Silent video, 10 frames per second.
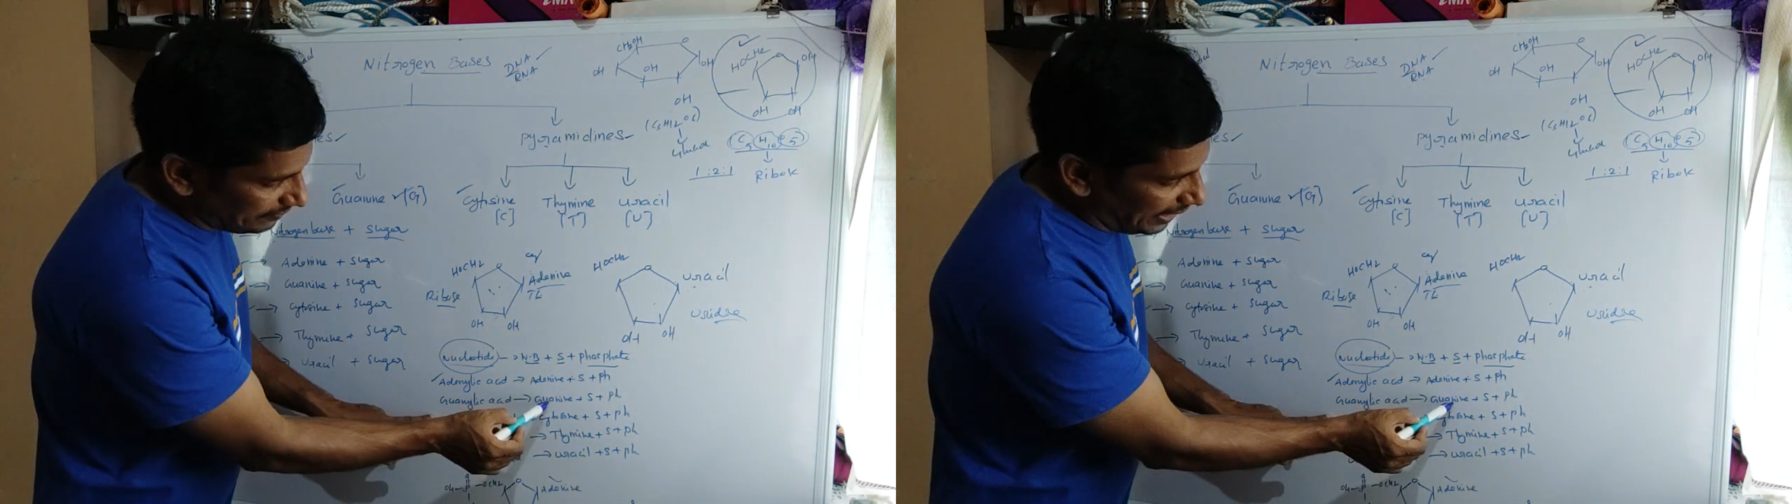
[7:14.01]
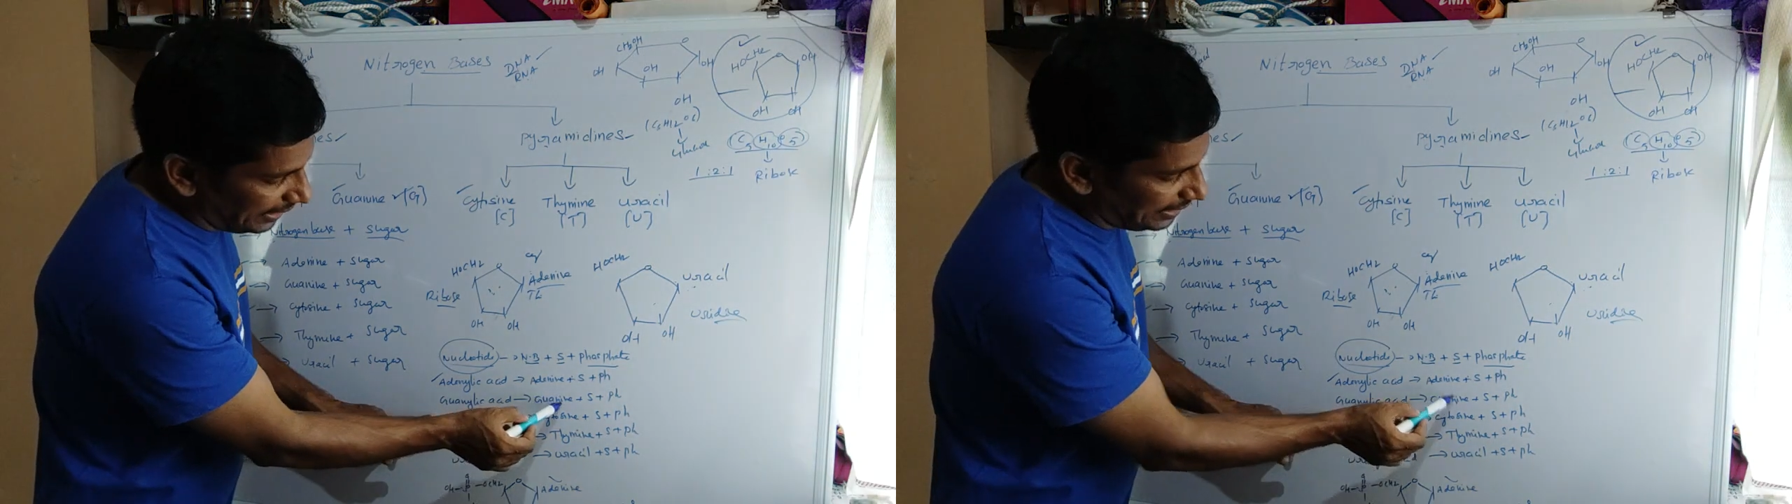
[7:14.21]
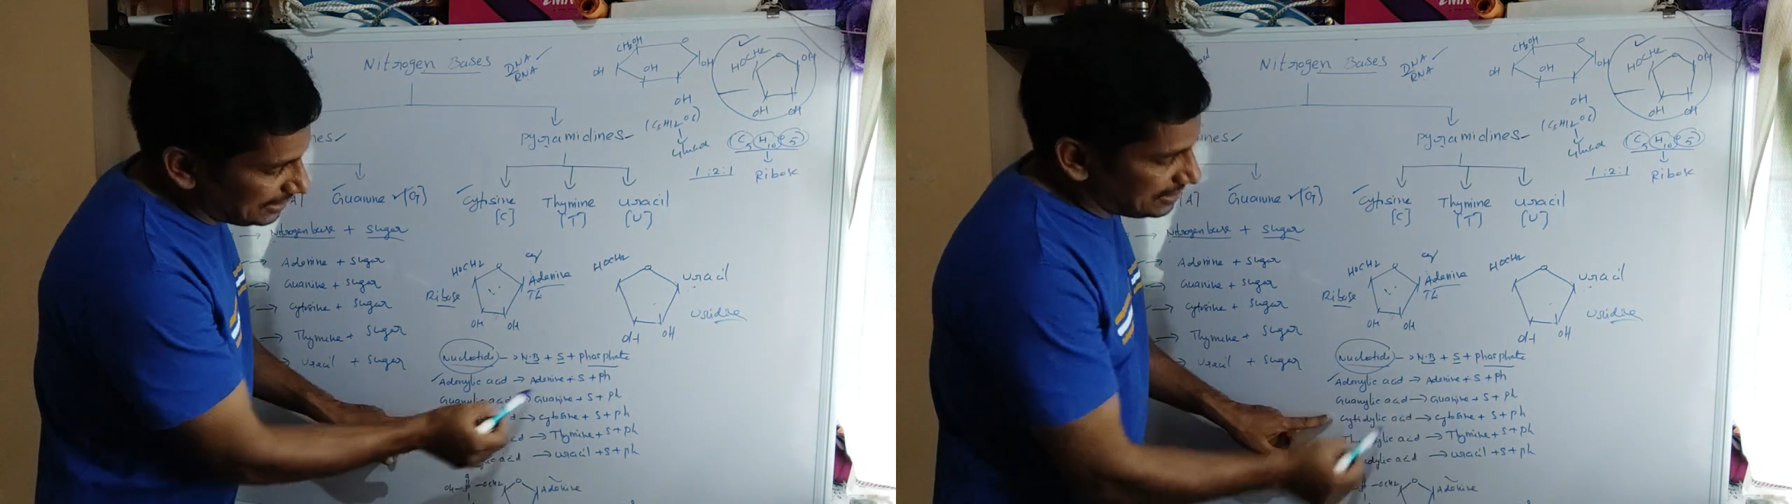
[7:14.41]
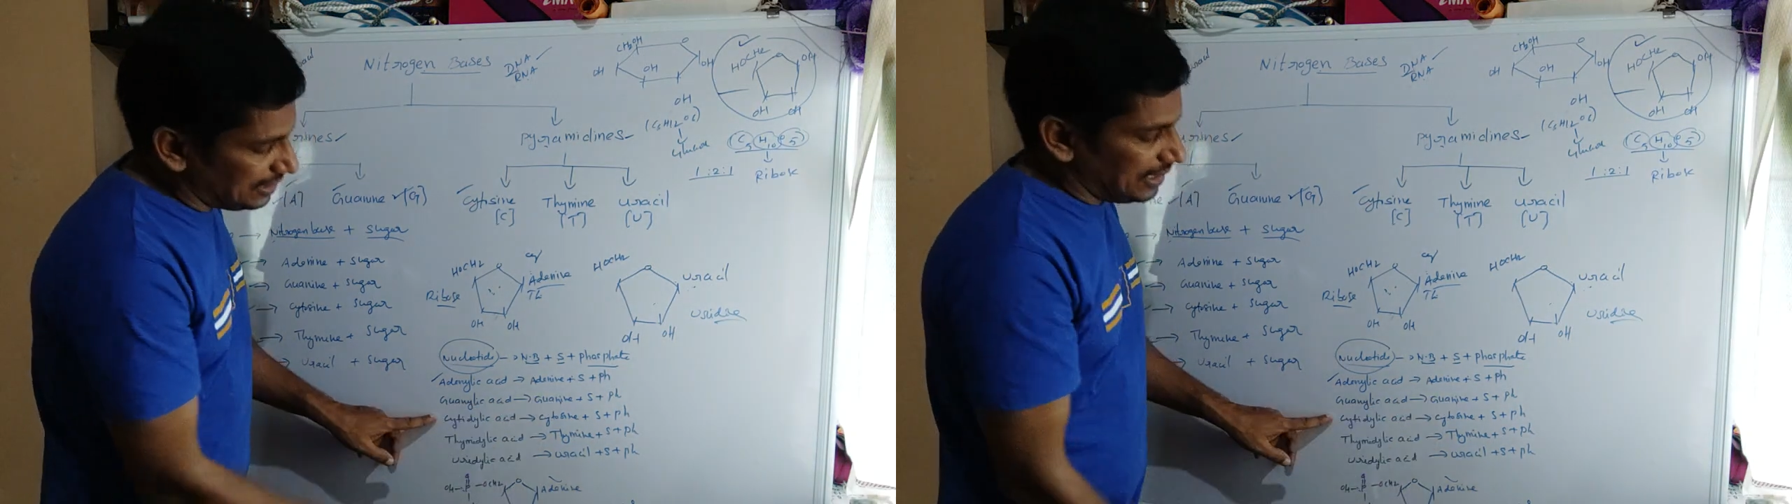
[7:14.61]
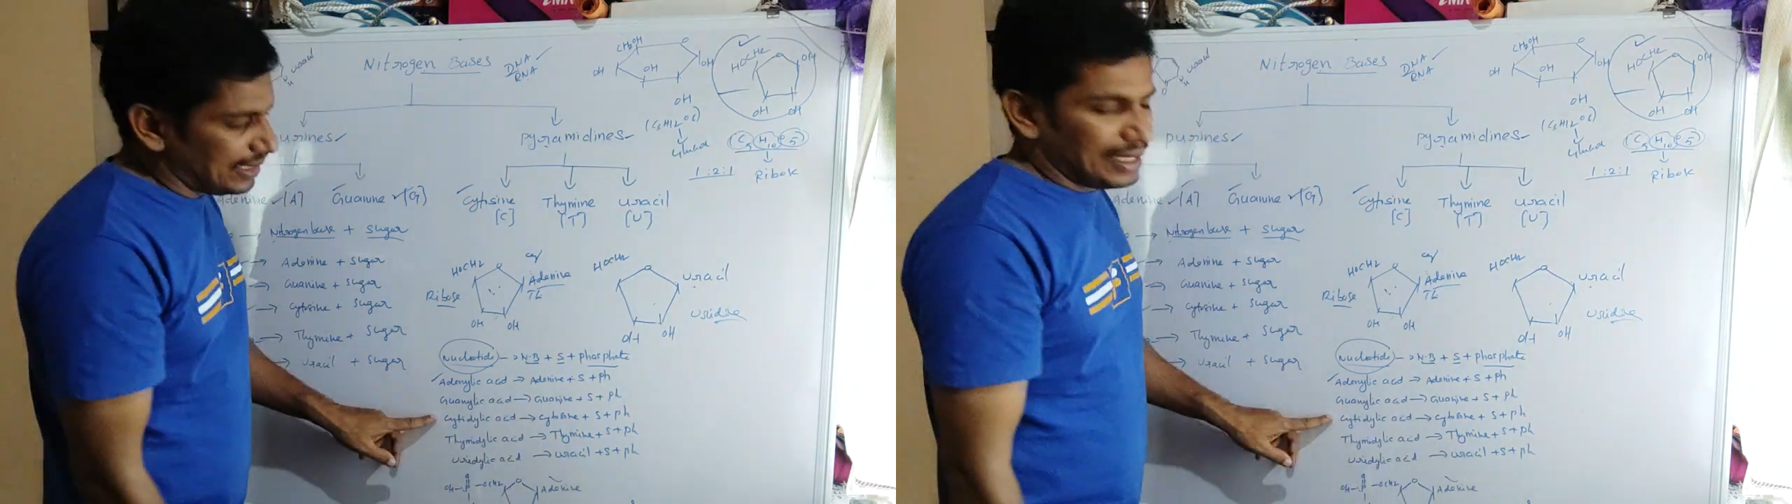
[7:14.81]
guanine is
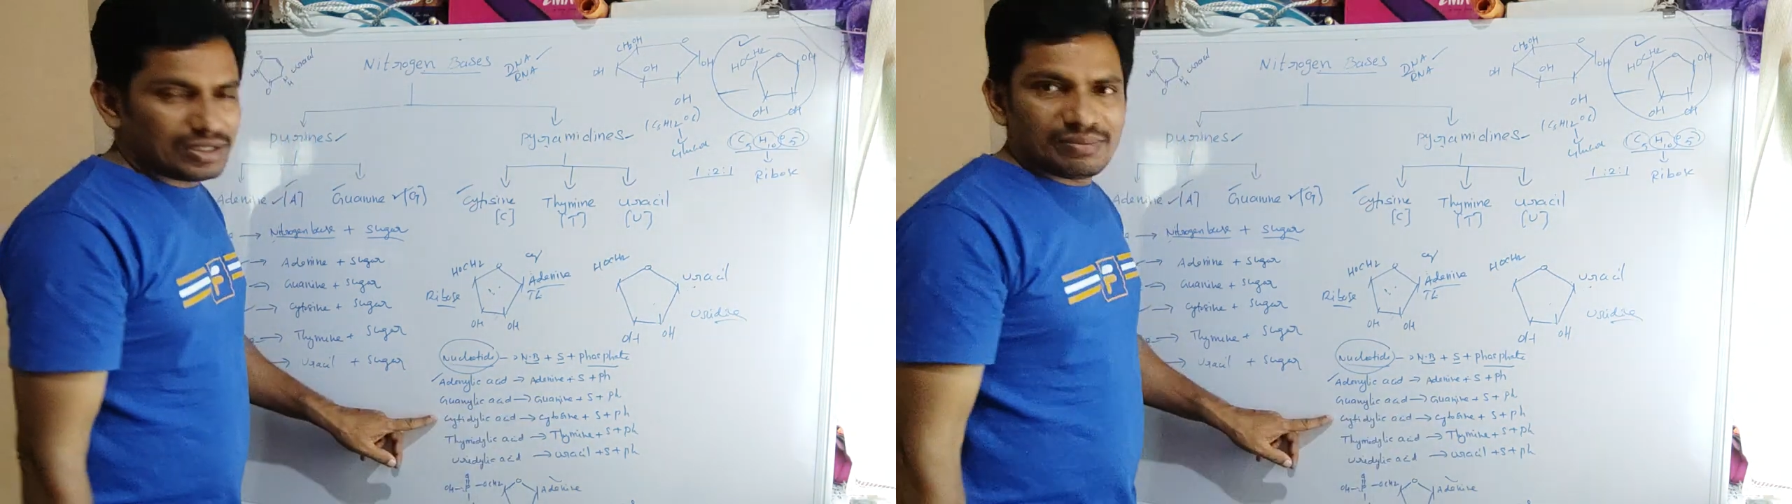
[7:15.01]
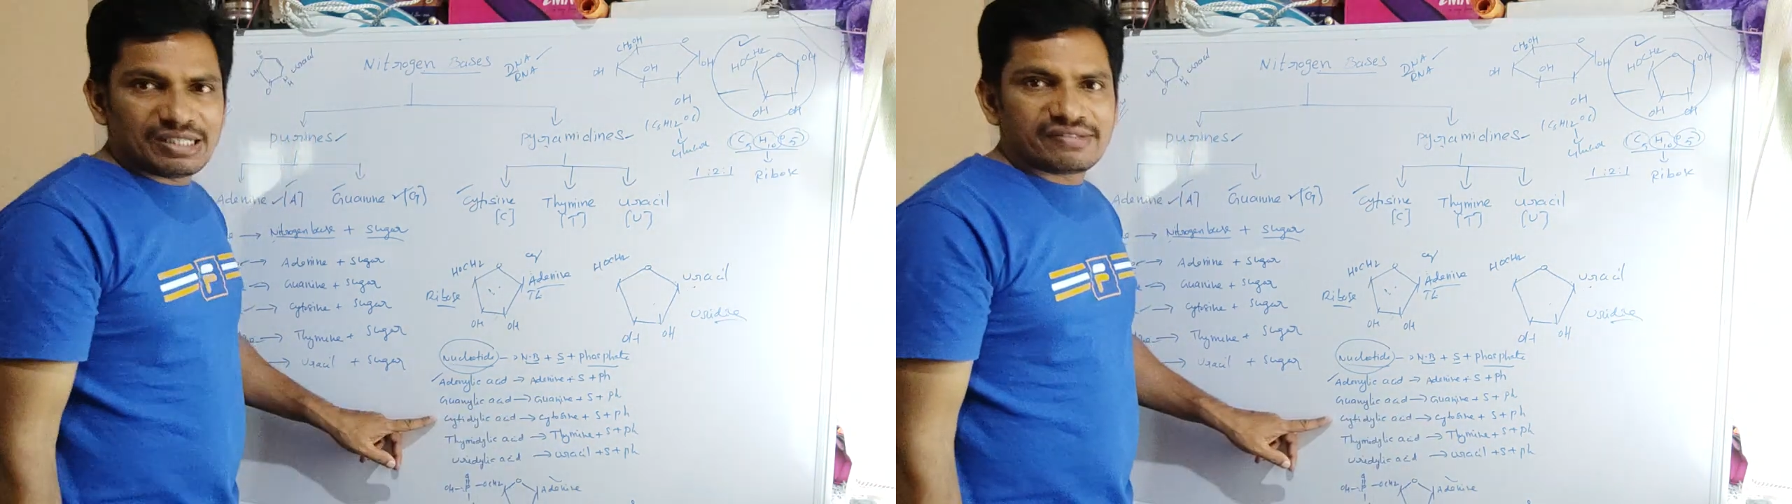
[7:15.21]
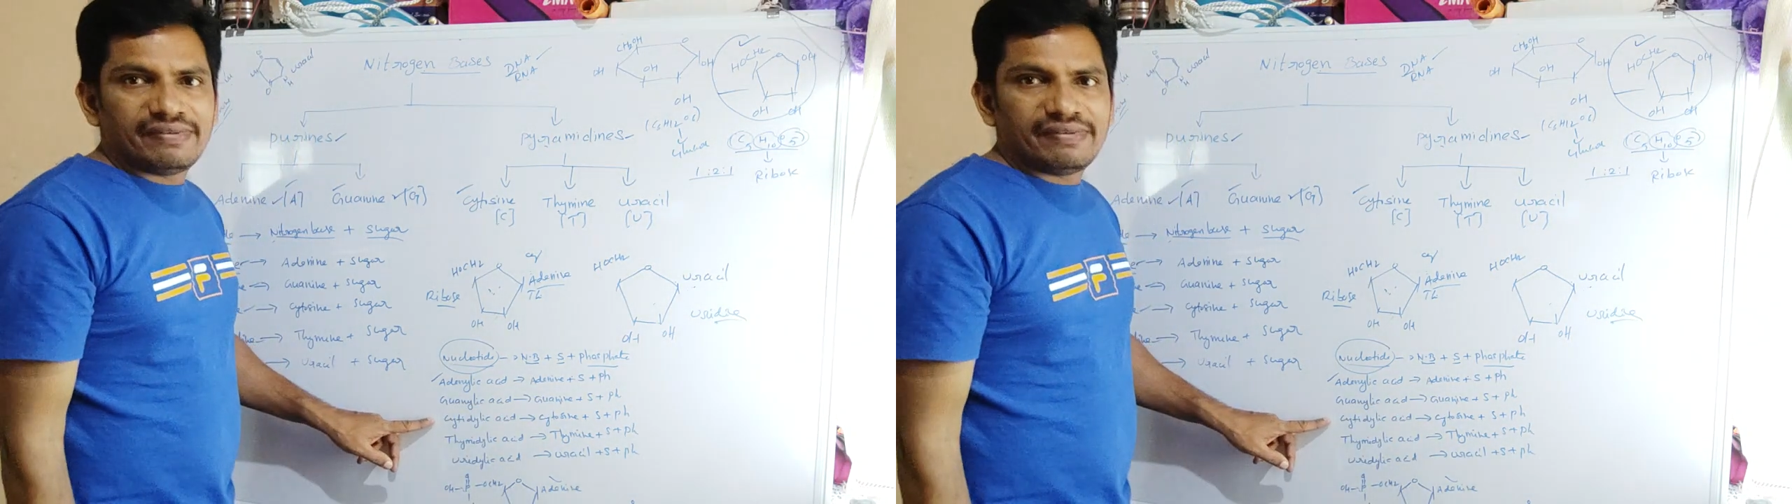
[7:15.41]
there, nitrogen base